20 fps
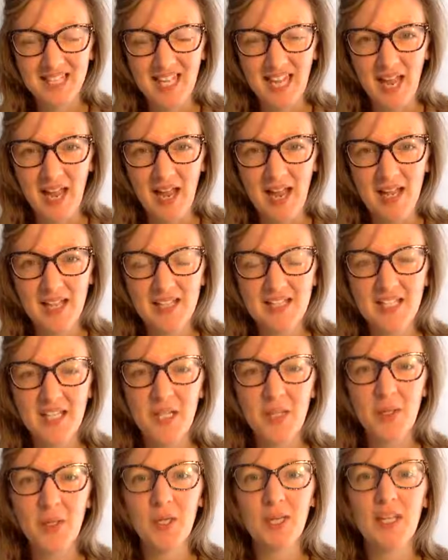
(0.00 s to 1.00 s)
Yeah, so
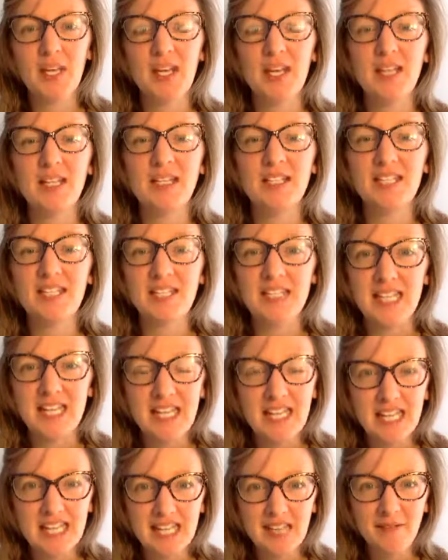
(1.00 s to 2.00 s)
you can
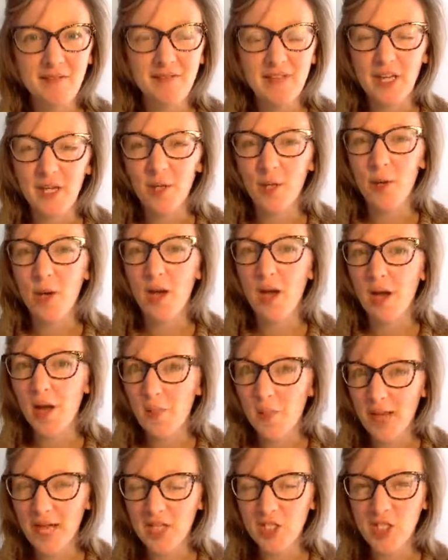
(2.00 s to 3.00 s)
see, feel,
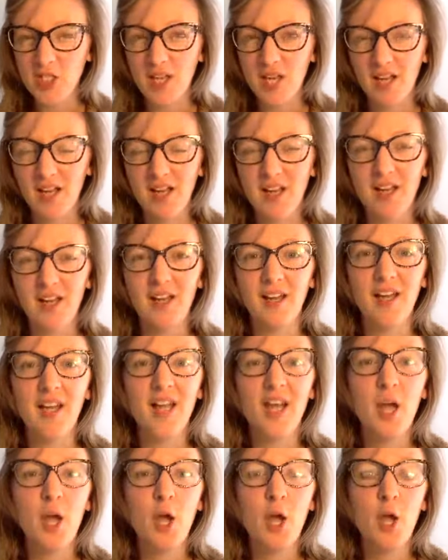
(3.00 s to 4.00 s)
imagine her
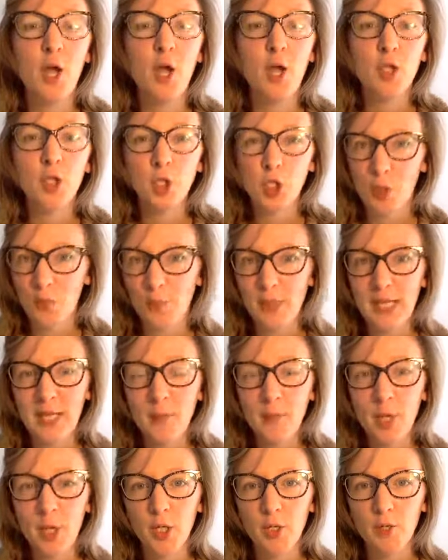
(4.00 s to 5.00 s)
jumping
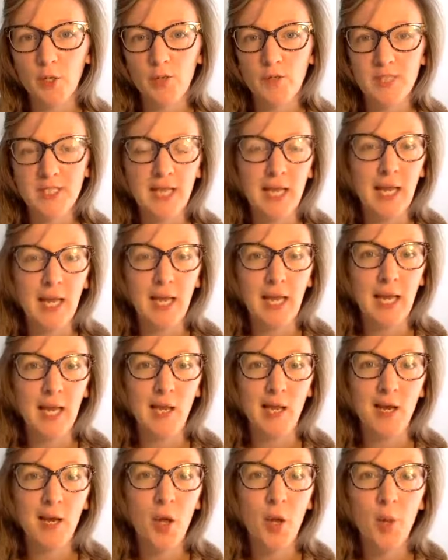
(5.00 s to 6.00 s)
in puddles
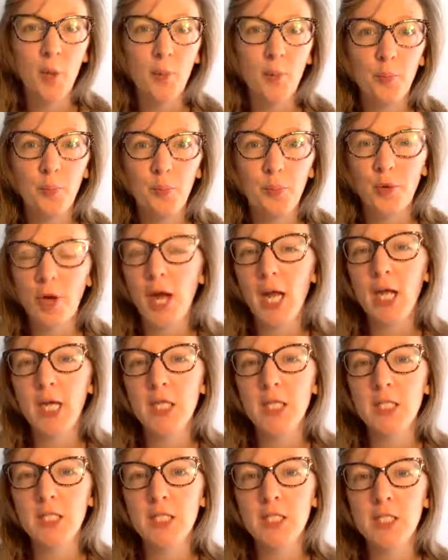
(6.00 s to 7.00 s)
in
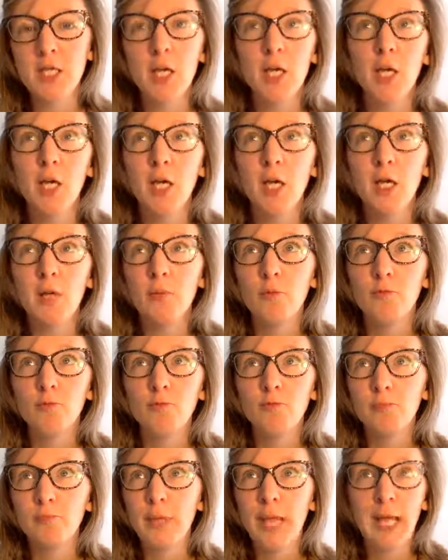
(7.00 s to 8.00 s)
bright
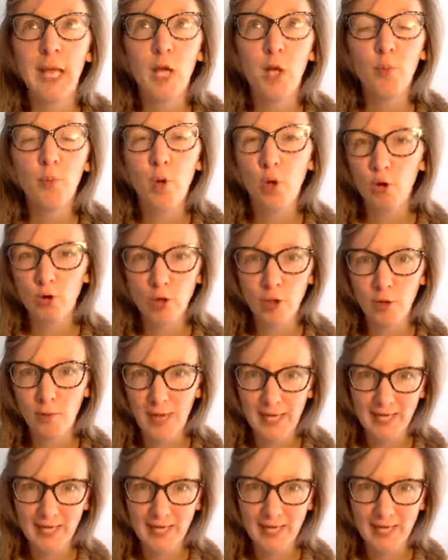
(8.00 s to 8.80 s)
pink polka dot